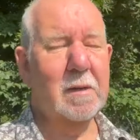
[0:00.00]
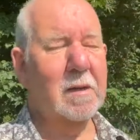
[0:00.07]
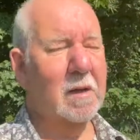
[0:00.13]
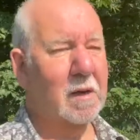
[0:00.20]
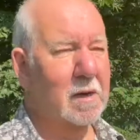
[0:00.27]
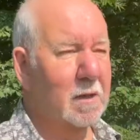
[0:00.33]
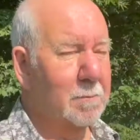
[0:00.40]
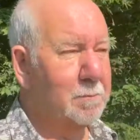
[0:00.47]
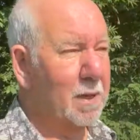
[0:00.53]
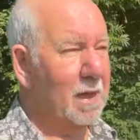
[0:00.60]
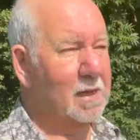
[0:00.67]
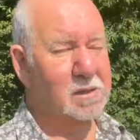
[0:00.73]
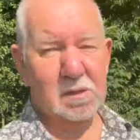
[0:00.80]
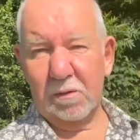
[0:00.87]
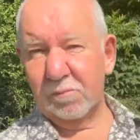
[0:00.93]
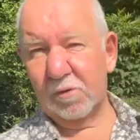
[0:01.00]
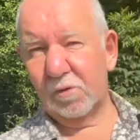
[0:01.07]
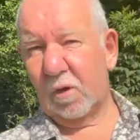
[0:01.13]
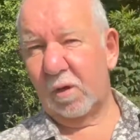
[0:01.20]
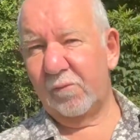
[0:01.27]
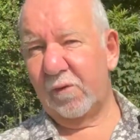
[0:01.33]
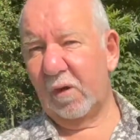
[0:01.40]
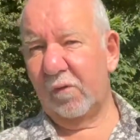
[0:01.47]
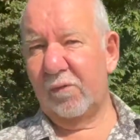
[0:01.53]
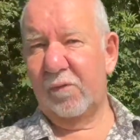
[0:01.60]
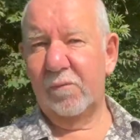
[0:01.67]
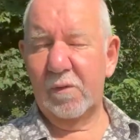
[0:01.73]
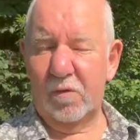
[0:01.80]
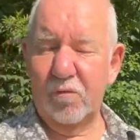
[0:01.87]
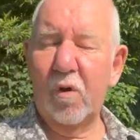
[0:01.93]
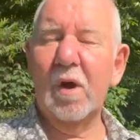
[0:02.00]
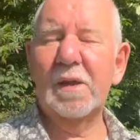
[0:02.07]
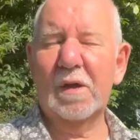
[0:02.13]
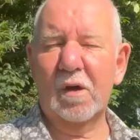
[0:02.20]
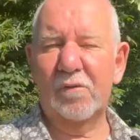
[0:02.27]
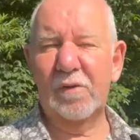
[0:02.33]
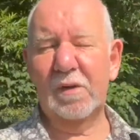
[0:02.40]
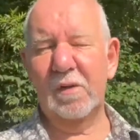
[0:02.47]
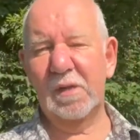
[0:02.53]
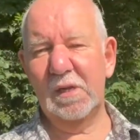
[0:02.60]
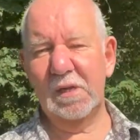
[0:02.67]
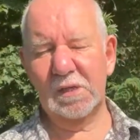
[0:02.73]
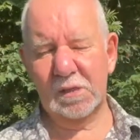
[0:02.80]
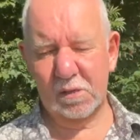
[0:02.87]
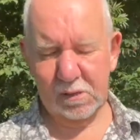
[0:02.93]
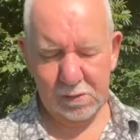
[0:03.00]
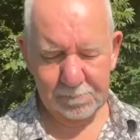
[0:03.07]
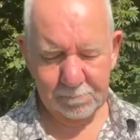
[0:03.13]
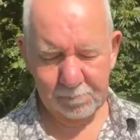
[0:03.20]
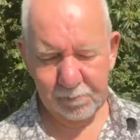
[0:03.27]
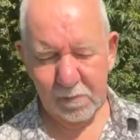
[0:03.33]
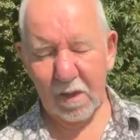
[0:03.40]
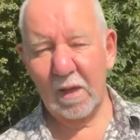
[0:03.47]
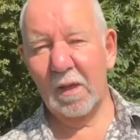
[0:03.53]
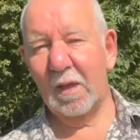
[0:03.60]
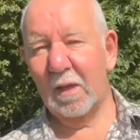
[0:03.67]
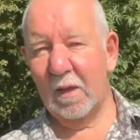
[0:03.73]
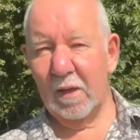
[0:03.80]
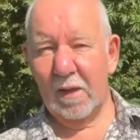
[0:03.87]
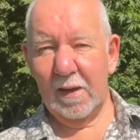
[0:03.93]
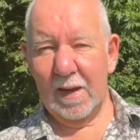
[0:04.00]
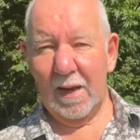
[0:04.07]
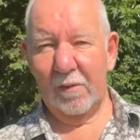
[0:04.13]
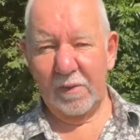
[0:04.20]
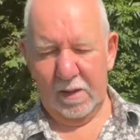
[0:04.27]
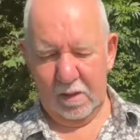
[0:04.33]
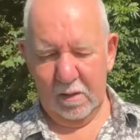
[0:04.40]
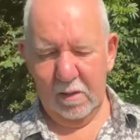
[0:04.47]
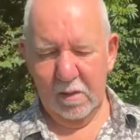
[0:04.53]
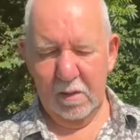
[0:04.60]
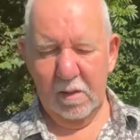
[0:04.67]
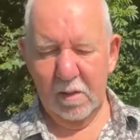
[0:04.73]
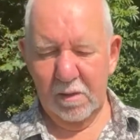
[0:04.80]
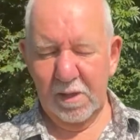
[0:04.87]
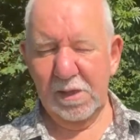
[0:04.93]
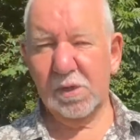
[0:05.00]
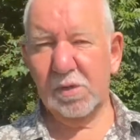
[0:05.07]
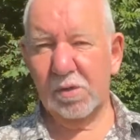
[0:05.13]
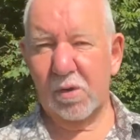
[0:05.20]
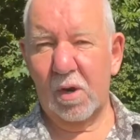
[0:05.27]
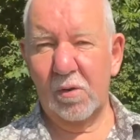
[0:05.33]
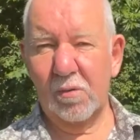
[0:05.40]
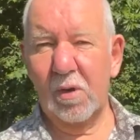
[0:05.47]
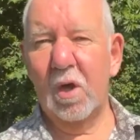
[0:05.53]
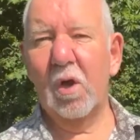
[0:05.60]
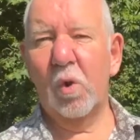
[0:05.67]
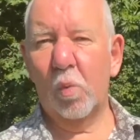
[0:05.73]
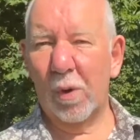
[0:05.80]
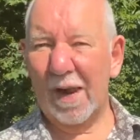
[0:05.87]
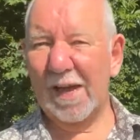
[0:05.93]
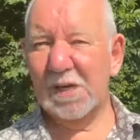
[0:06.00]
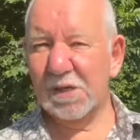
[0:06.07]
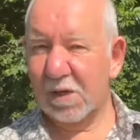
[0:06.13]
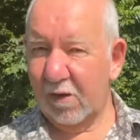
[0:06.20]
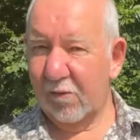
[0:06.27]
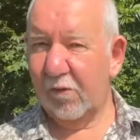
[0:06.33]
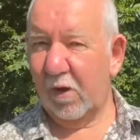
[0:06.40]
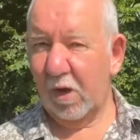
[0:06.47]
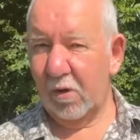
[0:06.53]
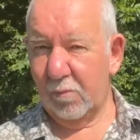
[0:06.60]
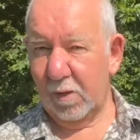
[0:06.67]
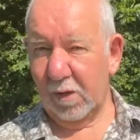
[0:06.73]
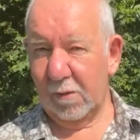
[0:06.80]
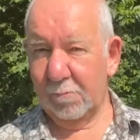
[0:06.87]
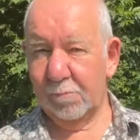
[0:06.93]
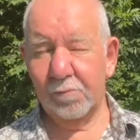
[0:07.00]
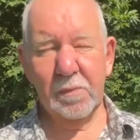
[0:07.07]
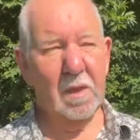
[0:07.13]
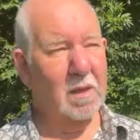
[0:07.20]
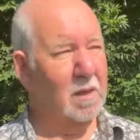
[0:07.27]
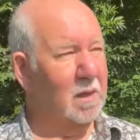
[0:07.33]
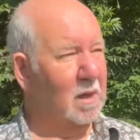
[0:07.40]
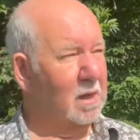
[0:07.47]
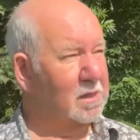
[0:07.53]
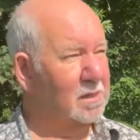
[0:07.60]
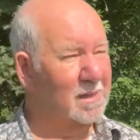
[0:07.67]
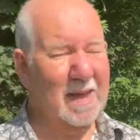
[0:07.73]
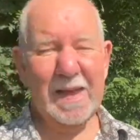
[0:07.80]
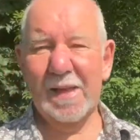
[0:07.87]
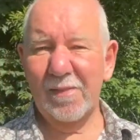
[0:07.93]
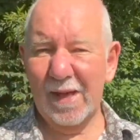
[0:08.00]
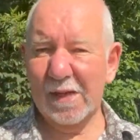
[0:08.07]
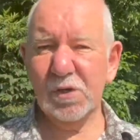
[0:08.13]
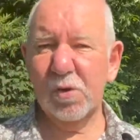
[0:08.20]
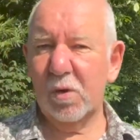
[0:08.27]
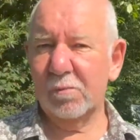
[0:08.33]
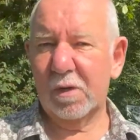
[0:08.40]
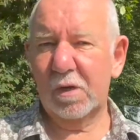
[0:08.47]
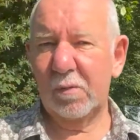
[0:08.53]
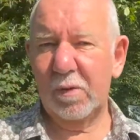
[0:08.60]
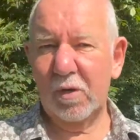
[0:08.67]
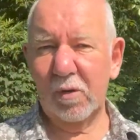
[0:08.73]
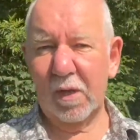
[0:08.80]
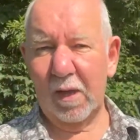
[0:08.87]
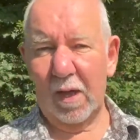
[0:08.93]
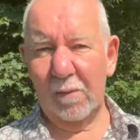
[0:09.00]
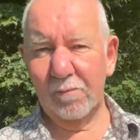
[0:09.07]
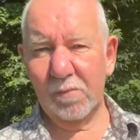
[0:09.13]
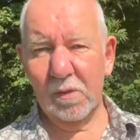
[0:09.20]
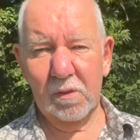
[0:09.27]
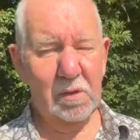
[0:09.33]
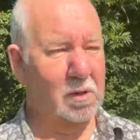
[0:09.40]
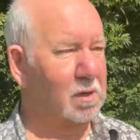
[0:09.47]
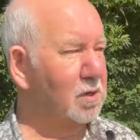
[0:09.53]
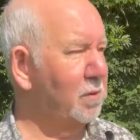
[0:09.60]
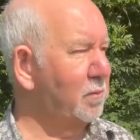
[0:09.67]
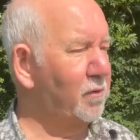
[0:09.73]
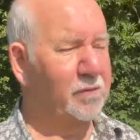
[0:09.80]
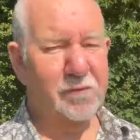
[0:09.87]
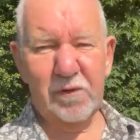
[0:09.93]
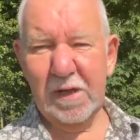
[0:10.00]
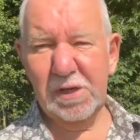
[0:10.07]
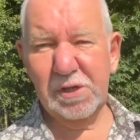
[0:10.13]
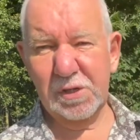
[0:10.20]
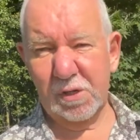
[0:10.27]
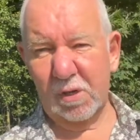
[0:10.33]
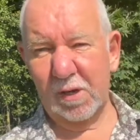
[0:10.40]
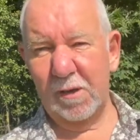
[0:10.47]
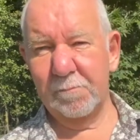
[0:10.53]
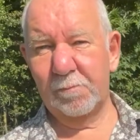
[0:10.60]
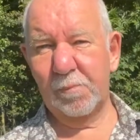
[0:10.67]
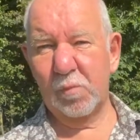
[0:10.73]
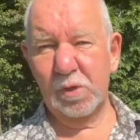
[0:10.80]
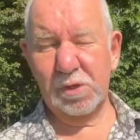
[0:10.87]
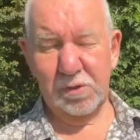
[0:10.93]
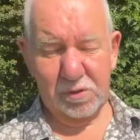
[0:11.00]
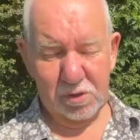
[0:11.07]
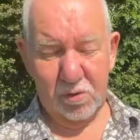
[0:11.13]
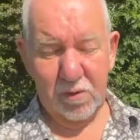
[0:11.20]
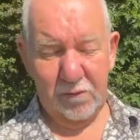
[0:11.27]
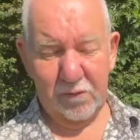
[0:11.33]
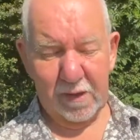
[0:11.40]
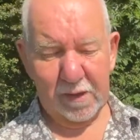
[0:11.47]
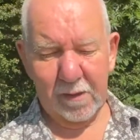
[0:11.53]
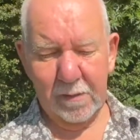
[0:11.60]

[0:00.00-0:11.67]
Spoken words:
and it appears that I'm driving off and riding off into the distance. Now then, this drone will actually follow me. And today, that's all I'm going to be looking at. There are a number of features on it, which are terrific.